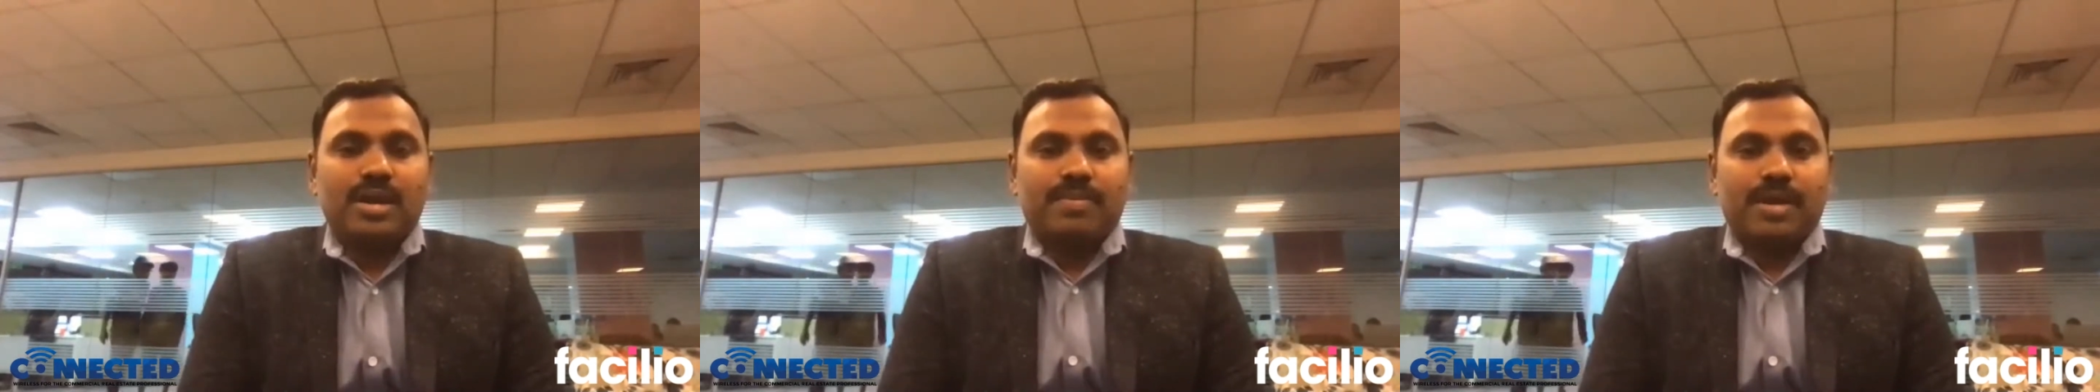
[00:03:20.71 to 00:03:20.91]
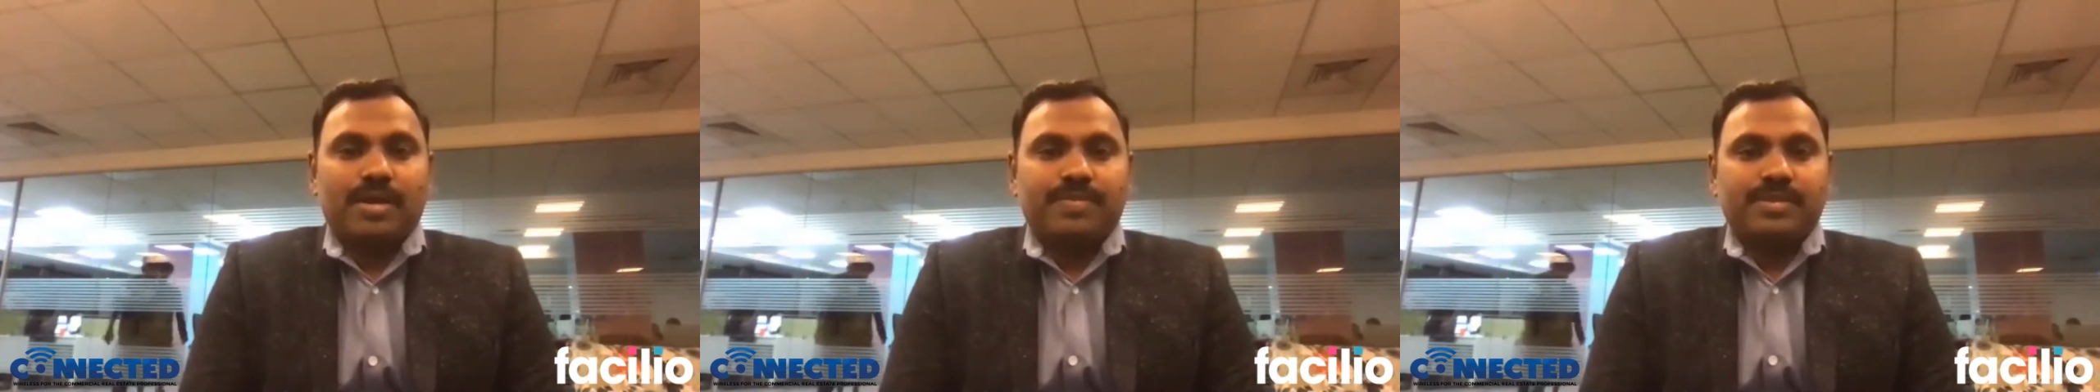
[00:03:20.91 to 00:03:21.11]

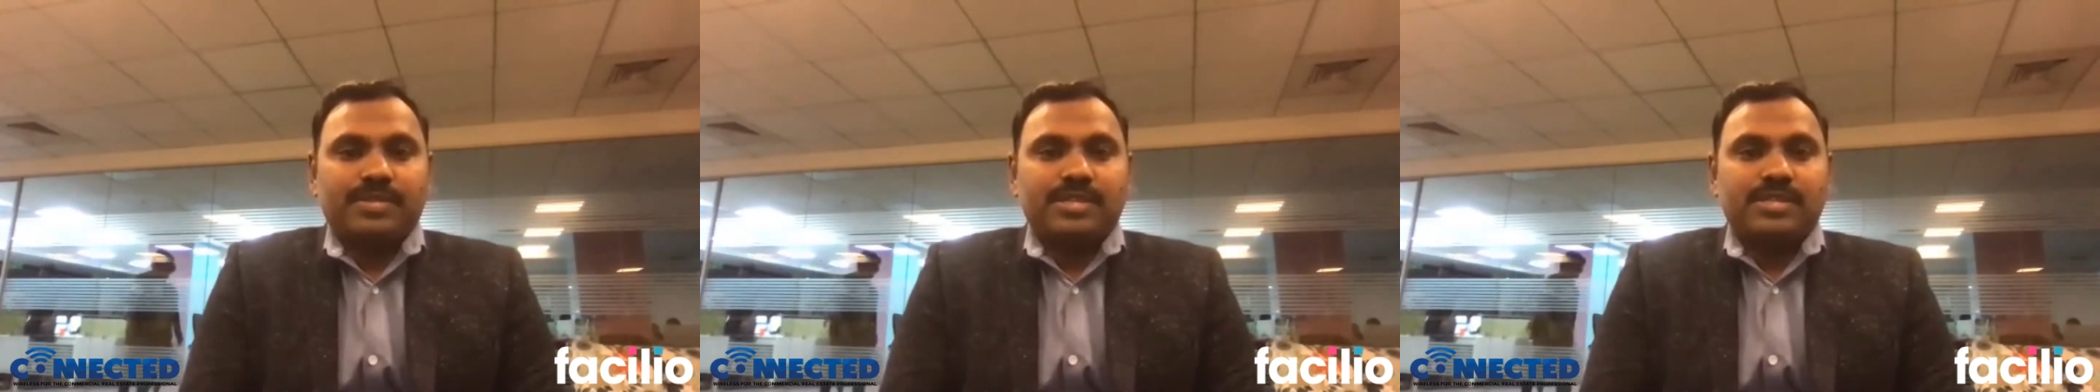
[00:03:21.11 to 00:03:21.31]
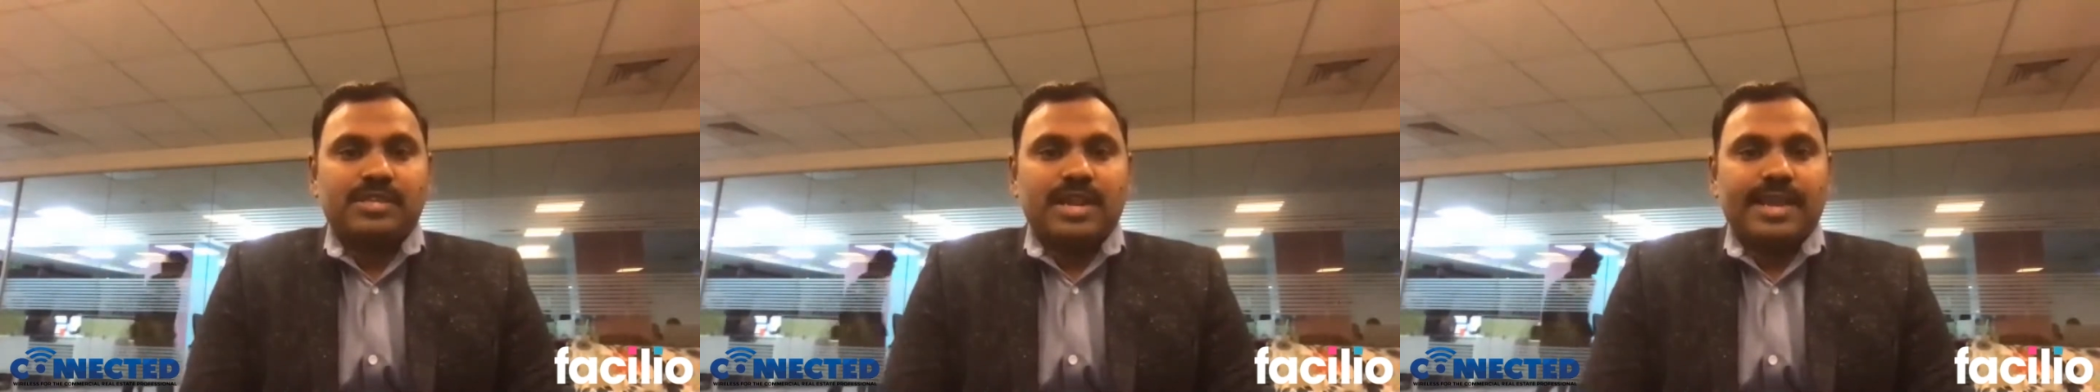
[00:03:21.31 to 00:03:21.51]

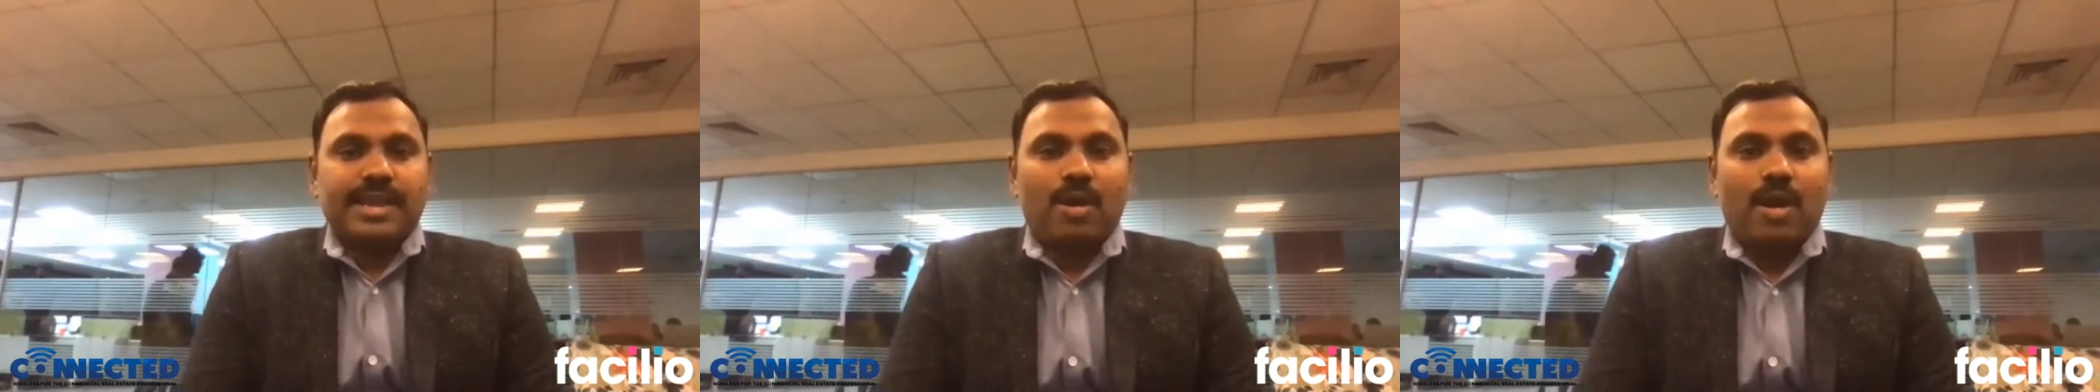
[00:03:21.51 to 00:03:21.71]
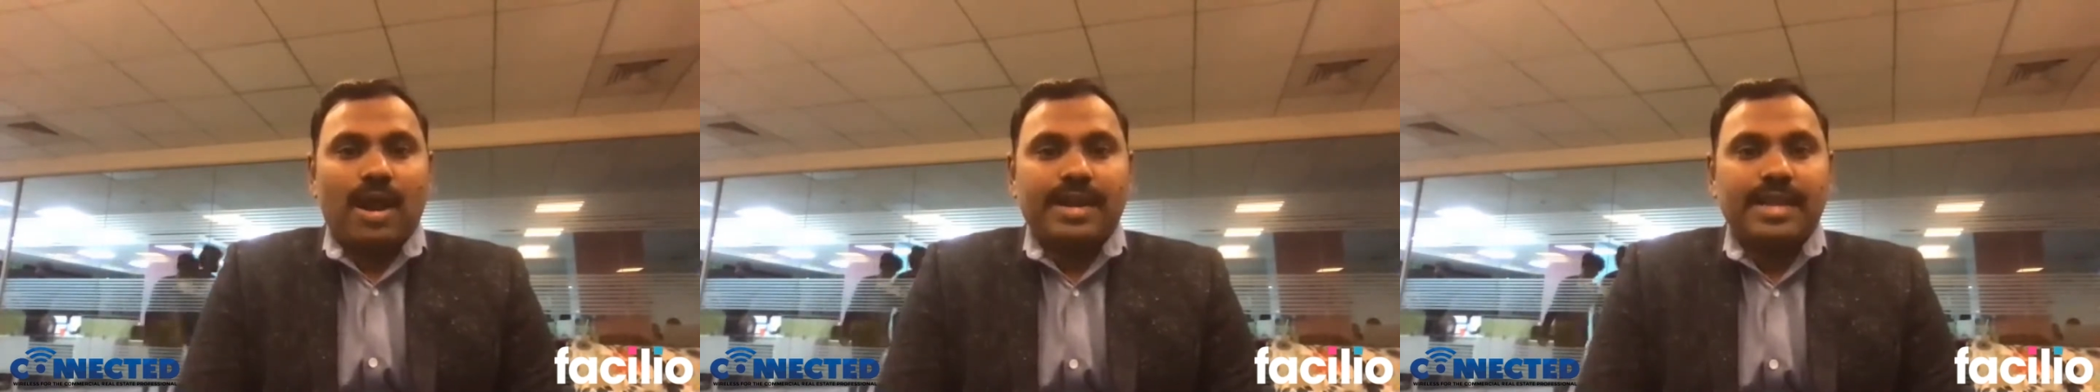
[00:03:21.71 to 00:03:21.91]
purposes like
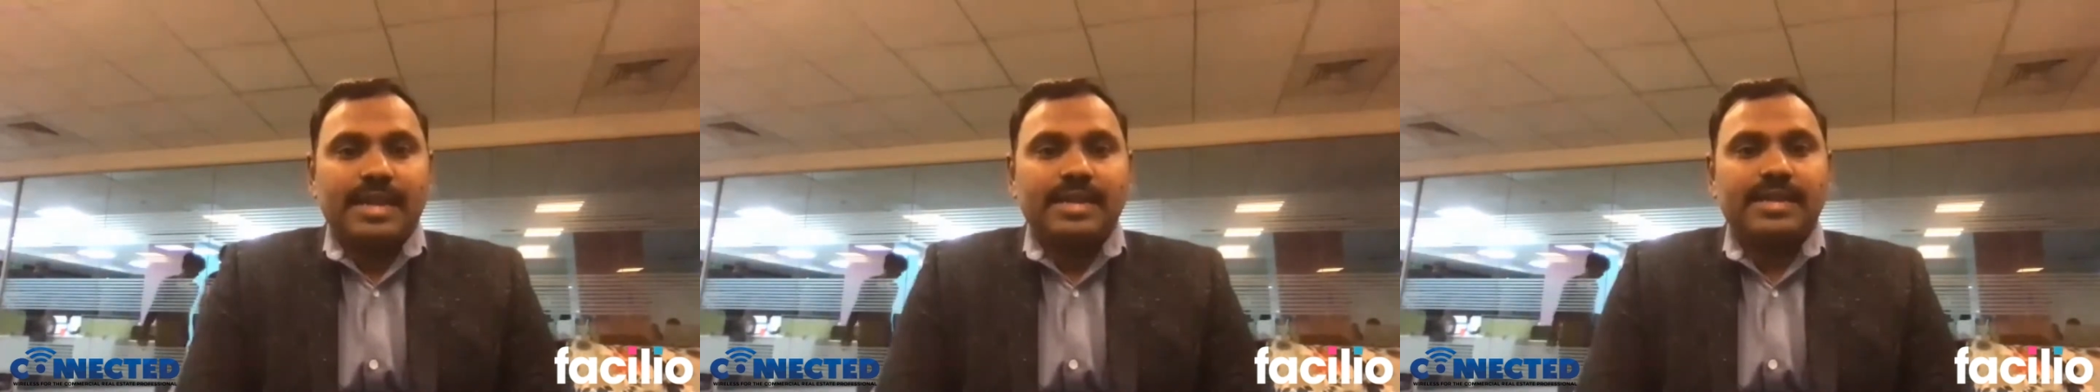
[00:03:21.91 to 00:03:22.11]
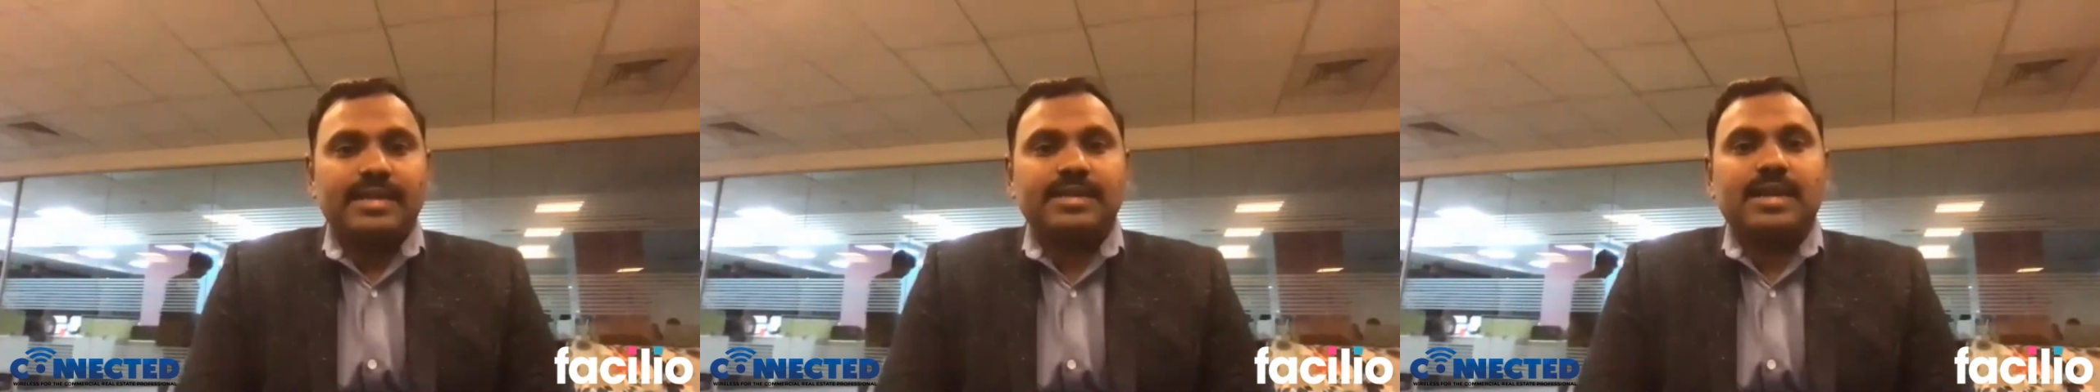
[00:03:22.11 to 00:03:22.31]

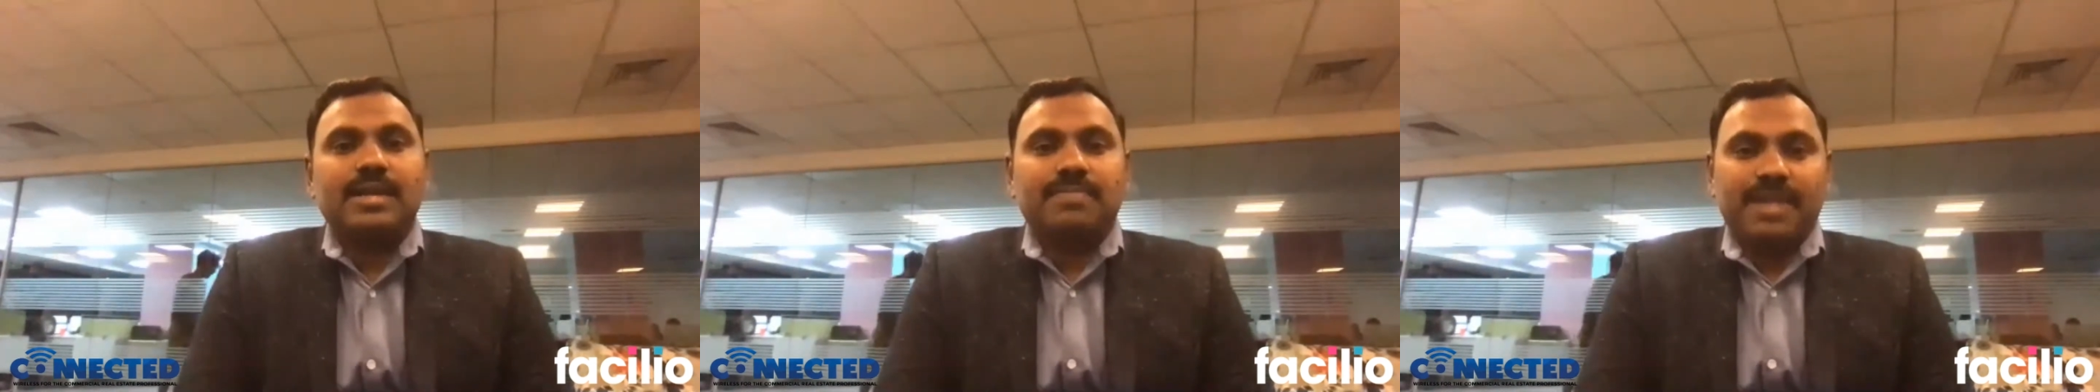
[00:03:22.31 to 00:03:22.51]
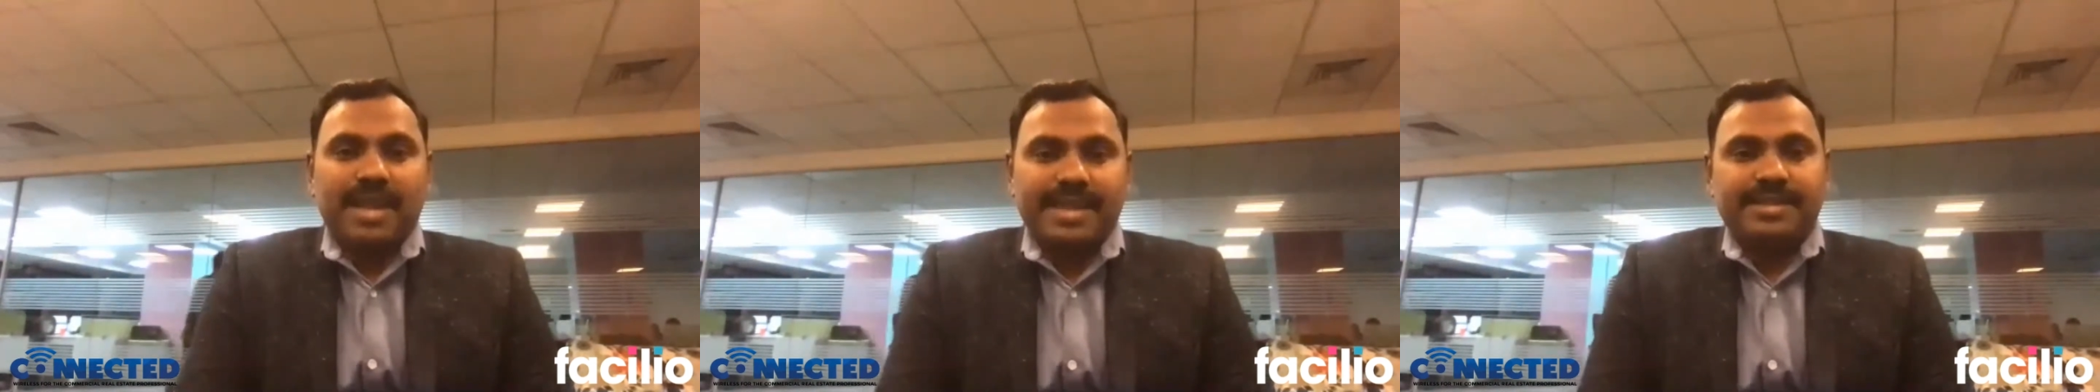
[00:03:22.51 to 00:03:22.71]
audit and
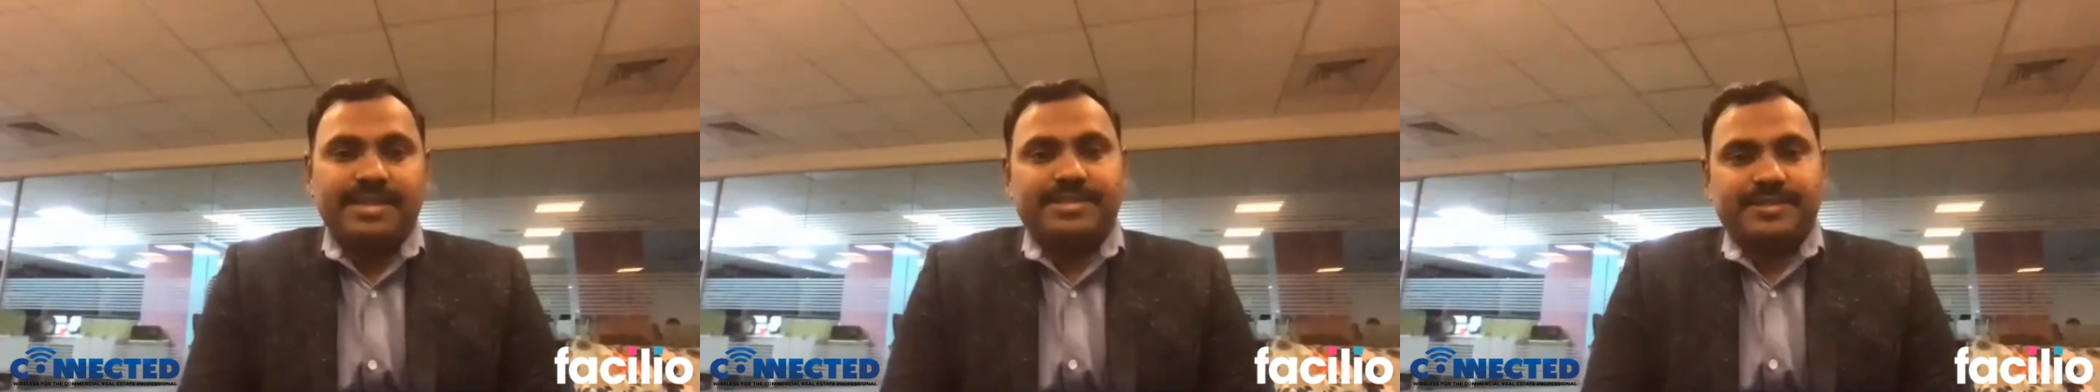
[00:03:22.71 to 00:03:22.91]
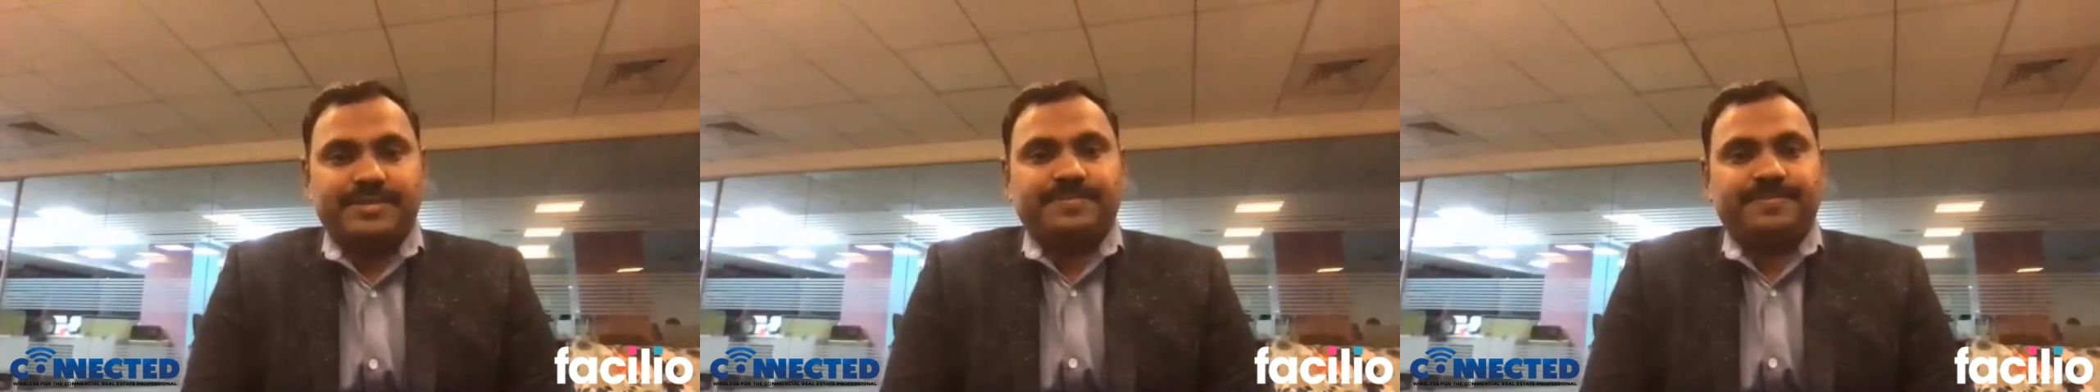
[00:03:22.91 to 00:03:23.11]
compliance.